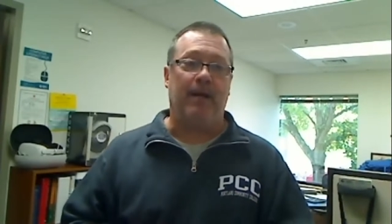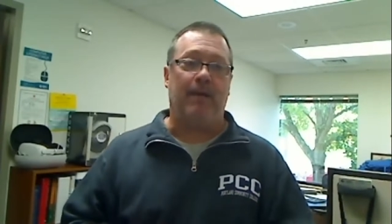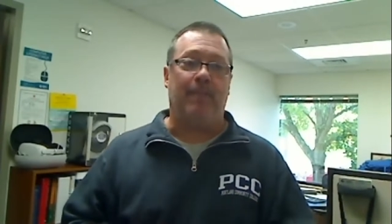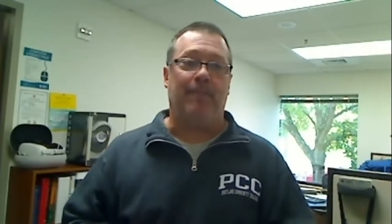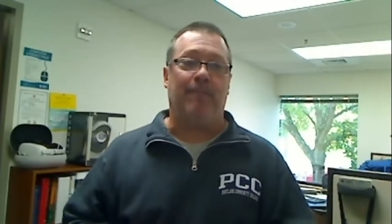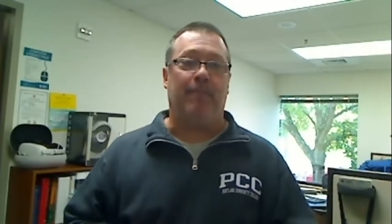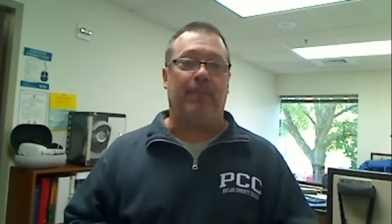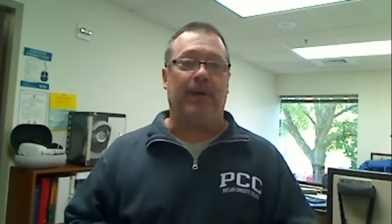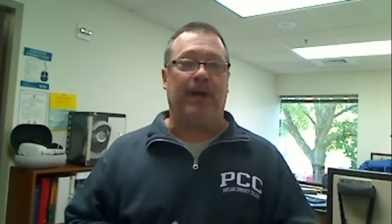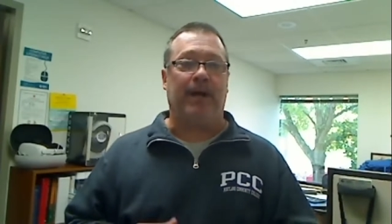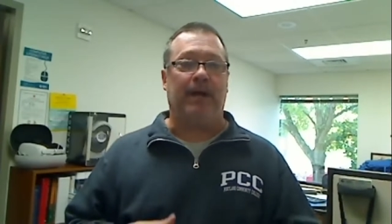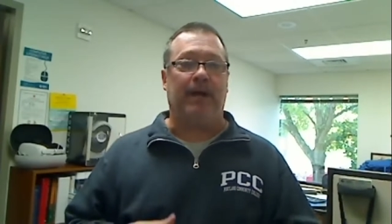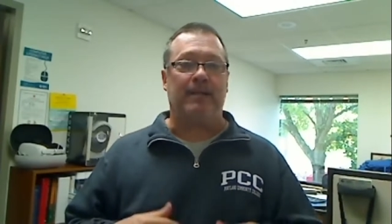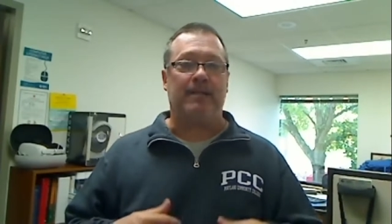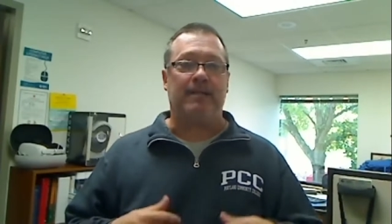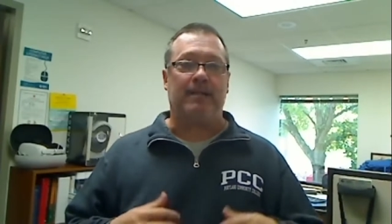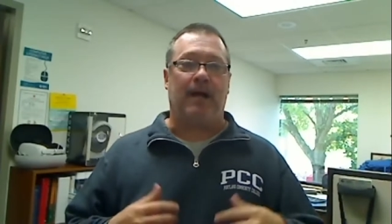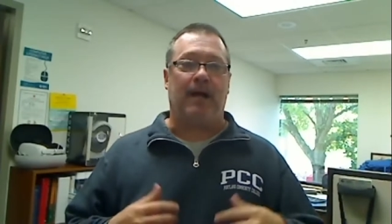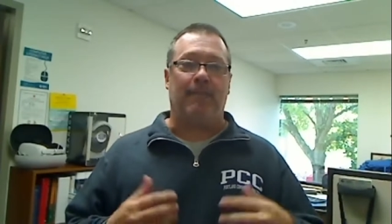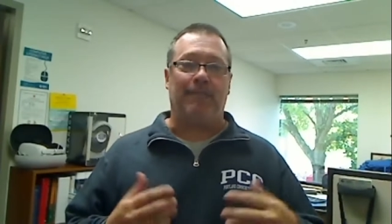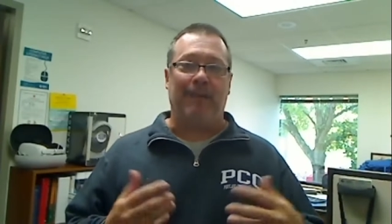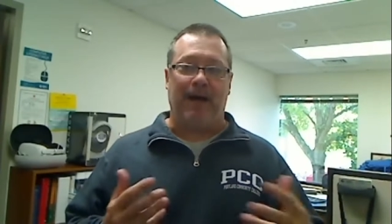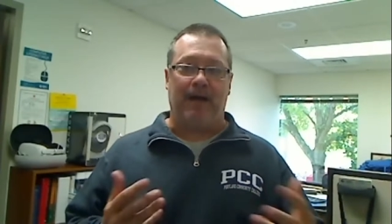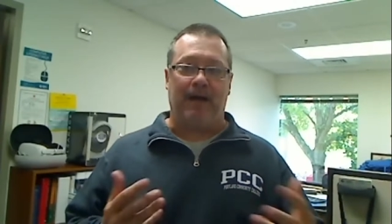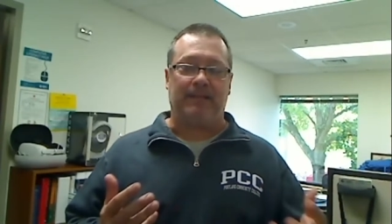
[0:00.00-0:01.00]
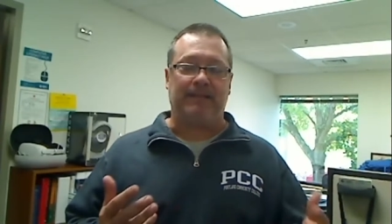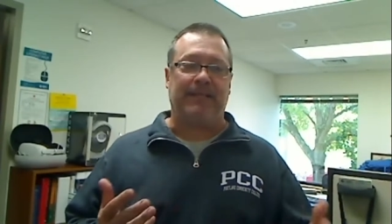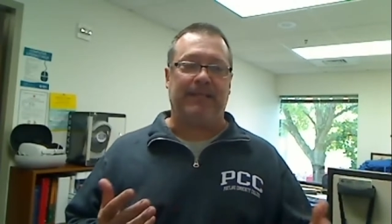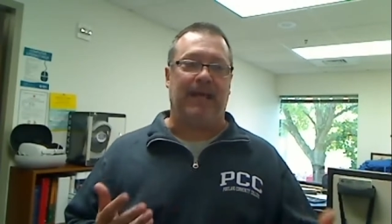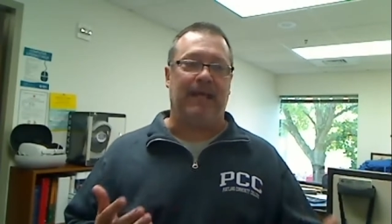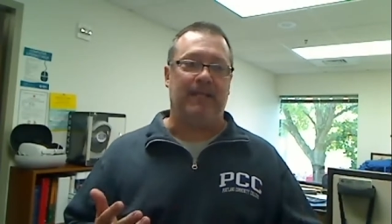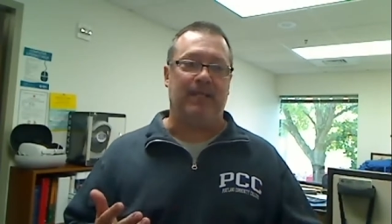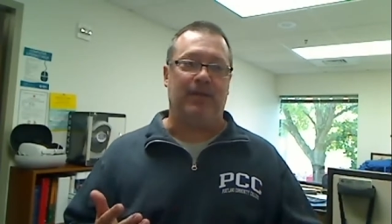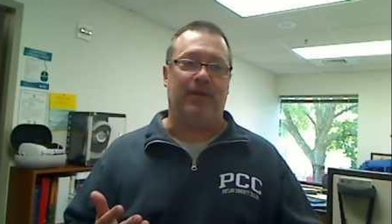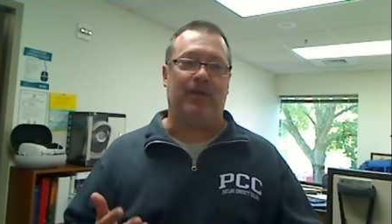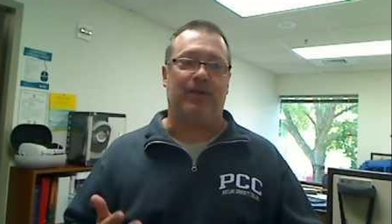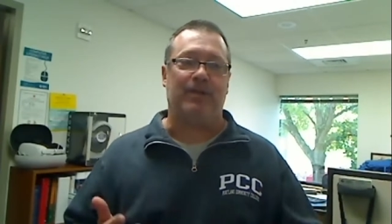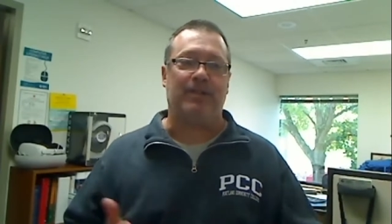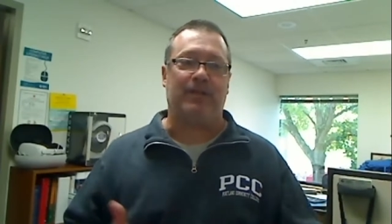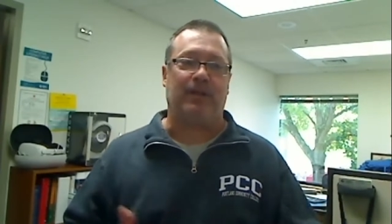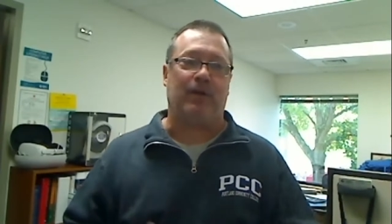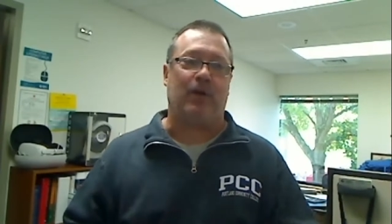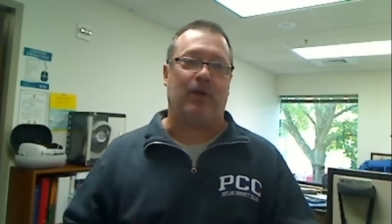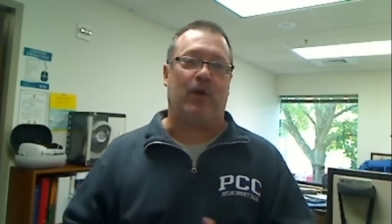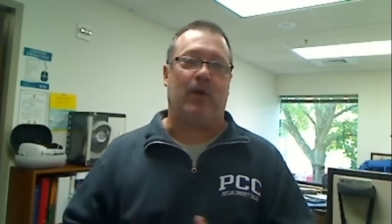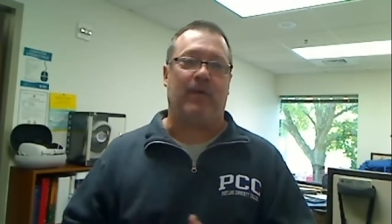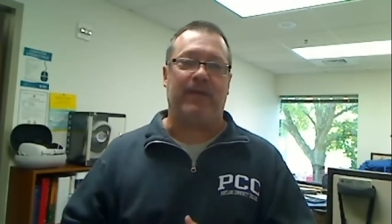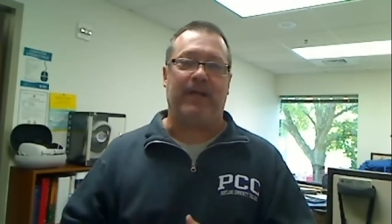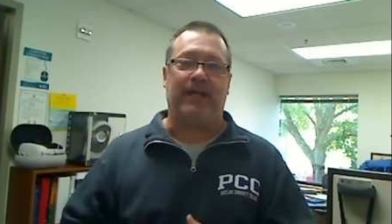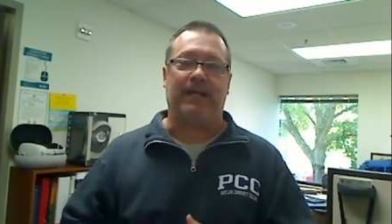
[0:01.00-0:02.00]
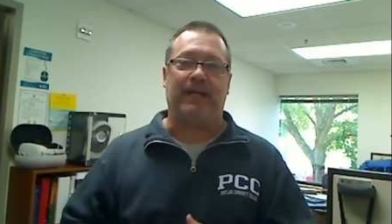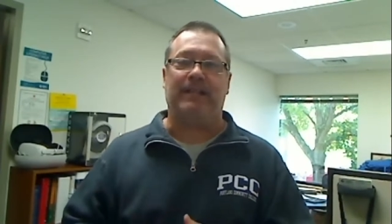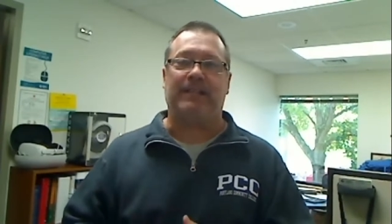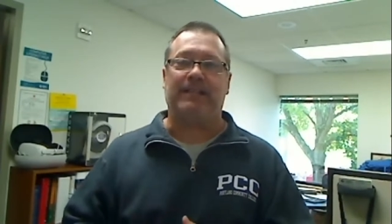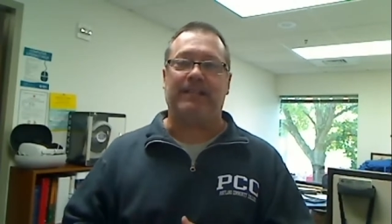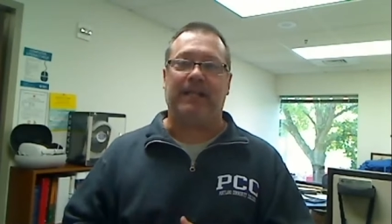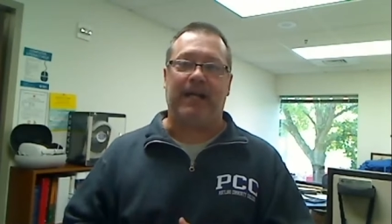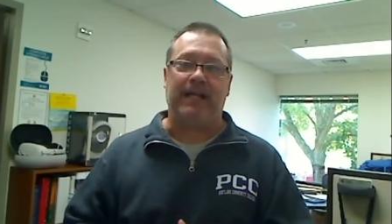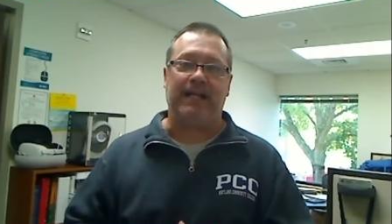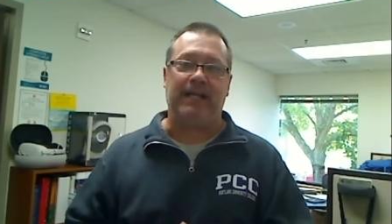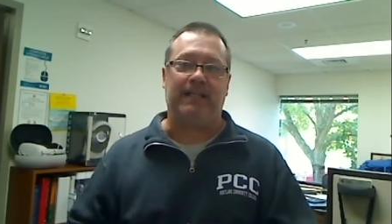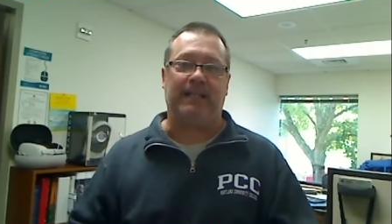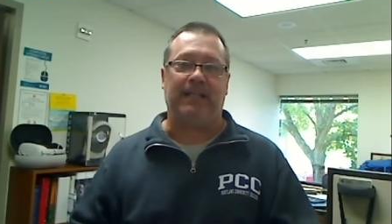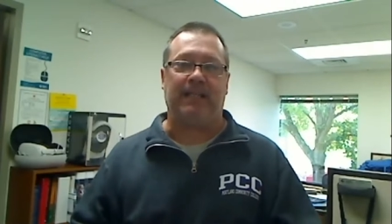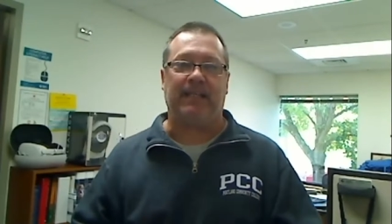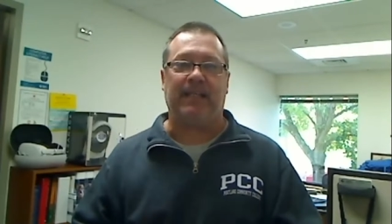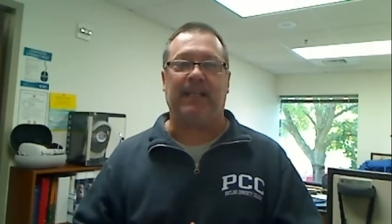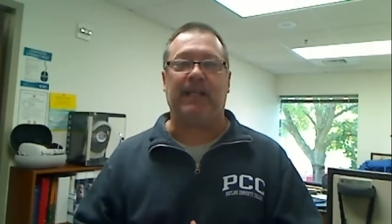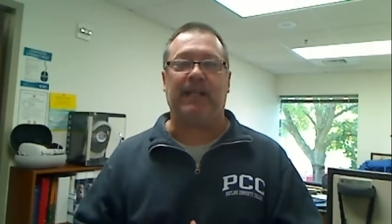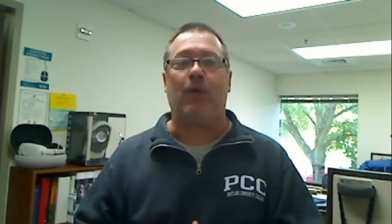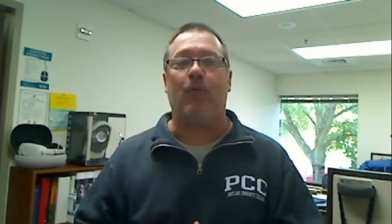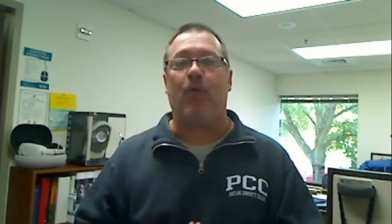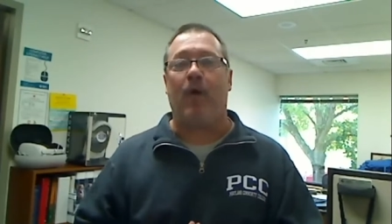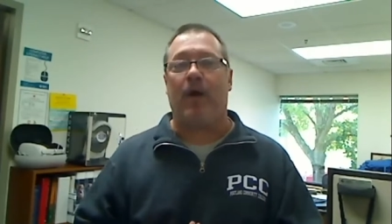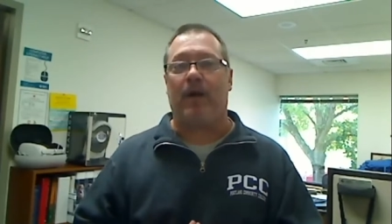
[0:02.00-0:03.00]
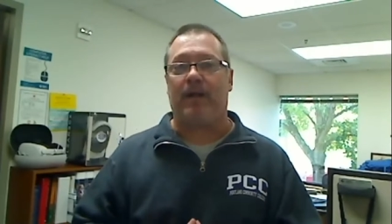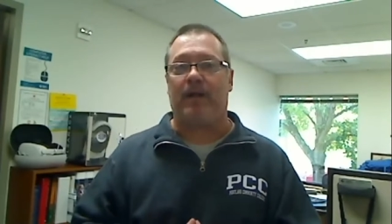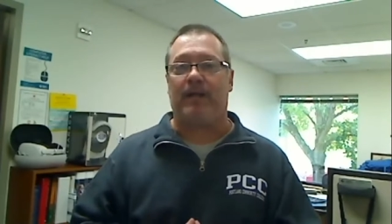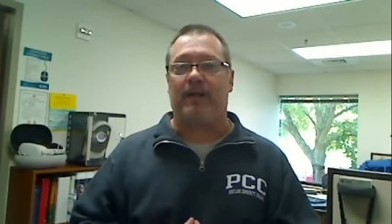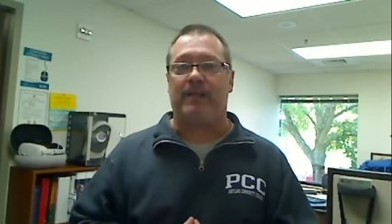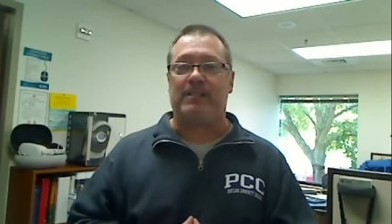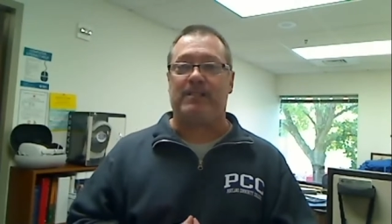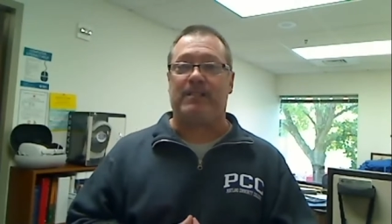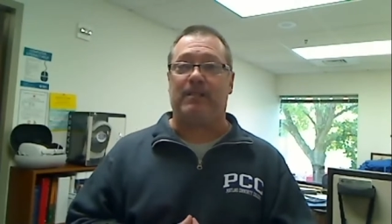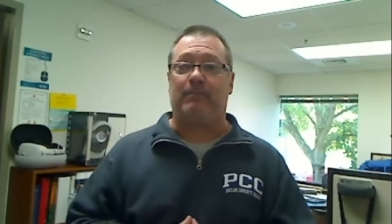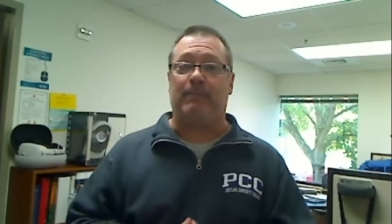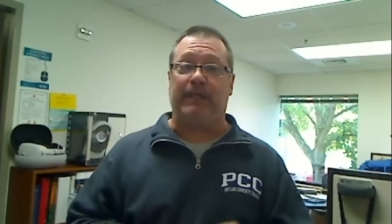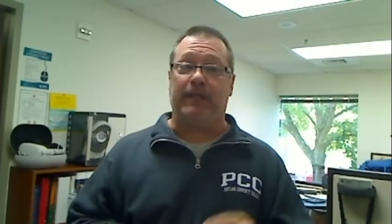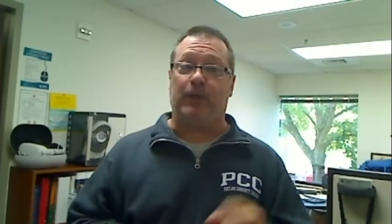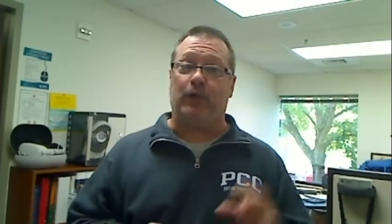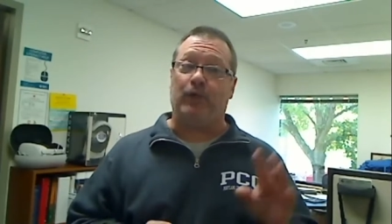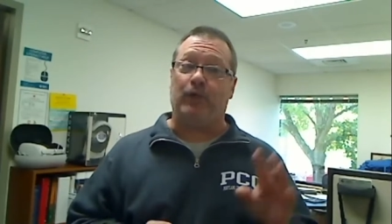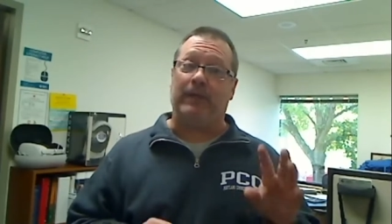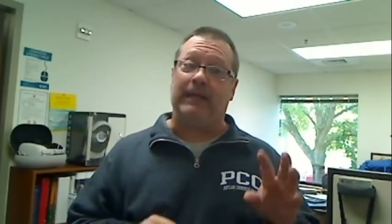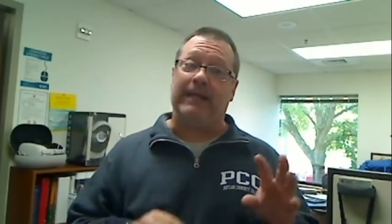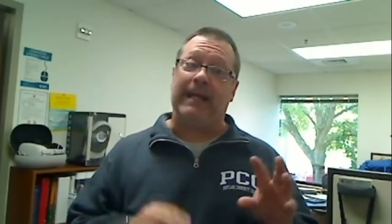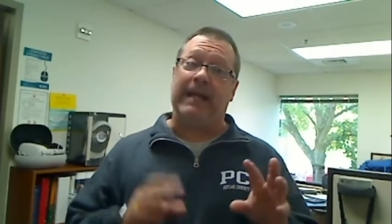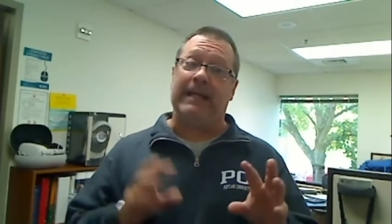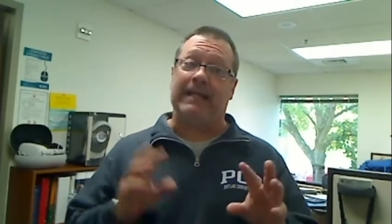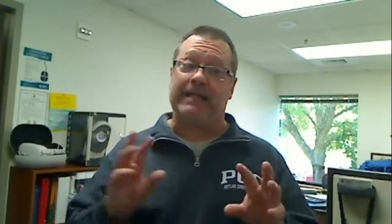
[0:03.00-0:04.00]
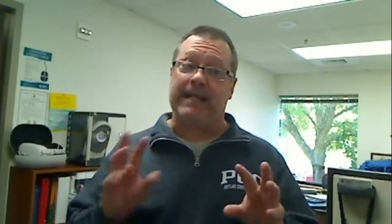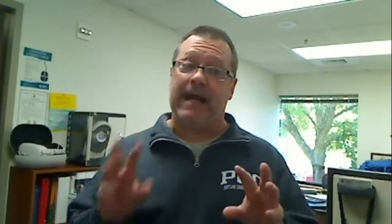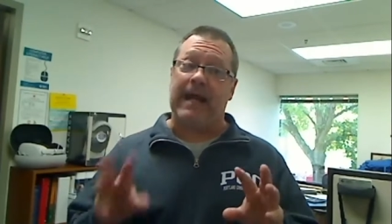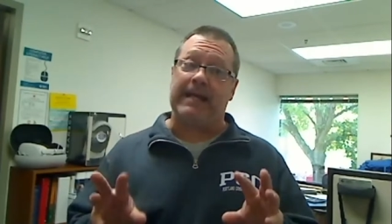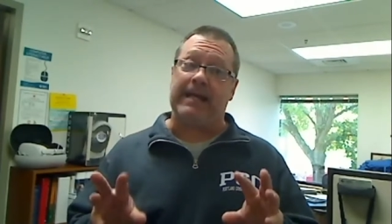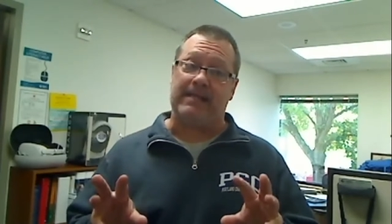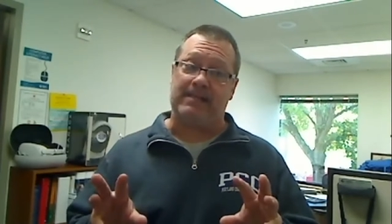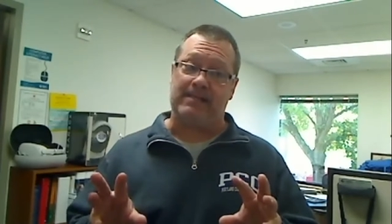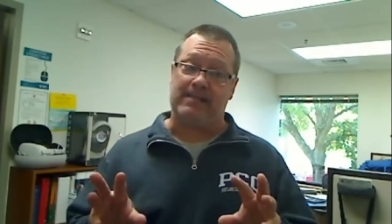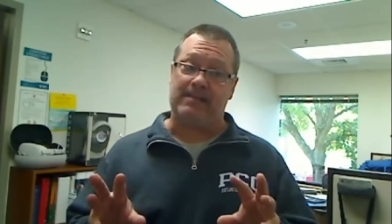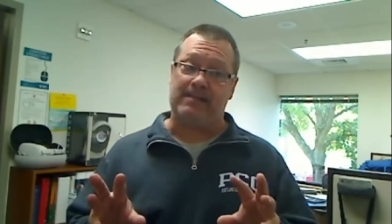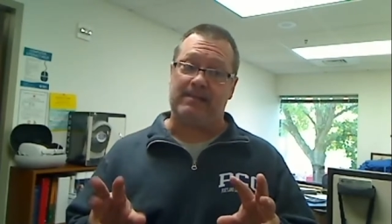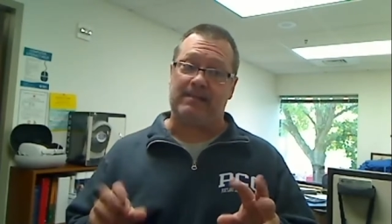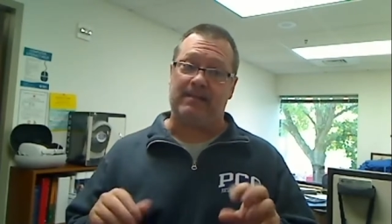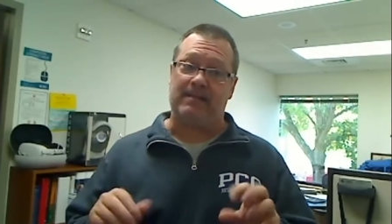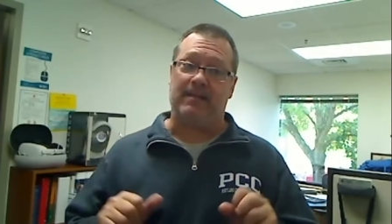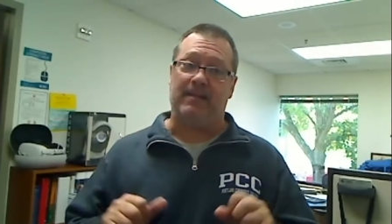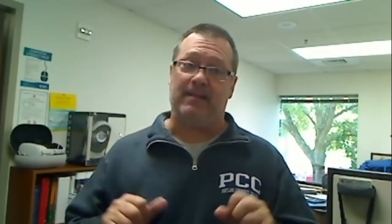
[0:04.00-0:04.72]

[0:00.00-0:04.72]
But about 10 years ago, they decided that they wanted us to be good and nice.